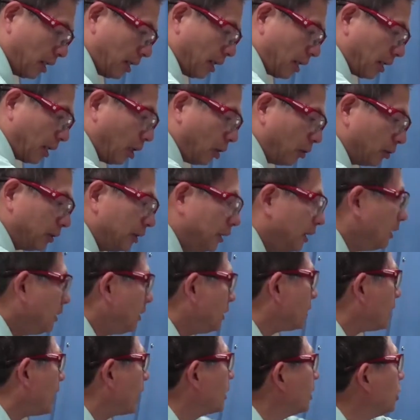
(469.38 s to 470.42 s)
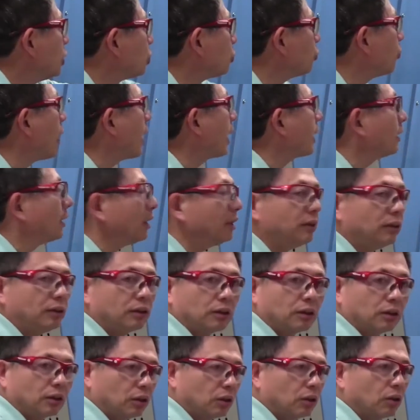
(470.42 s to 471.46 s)
Now inside each winding,
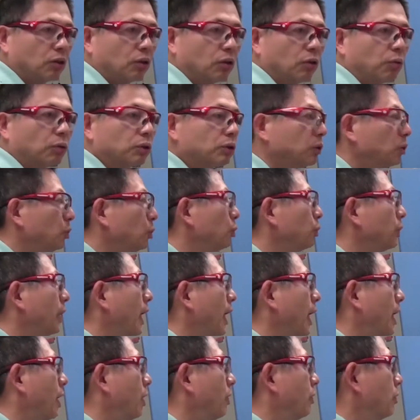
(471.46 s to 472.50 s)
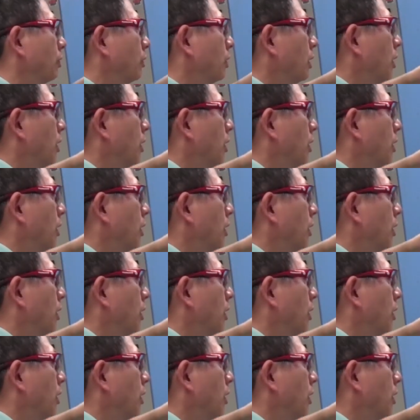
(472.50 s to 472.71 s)
what do you do now?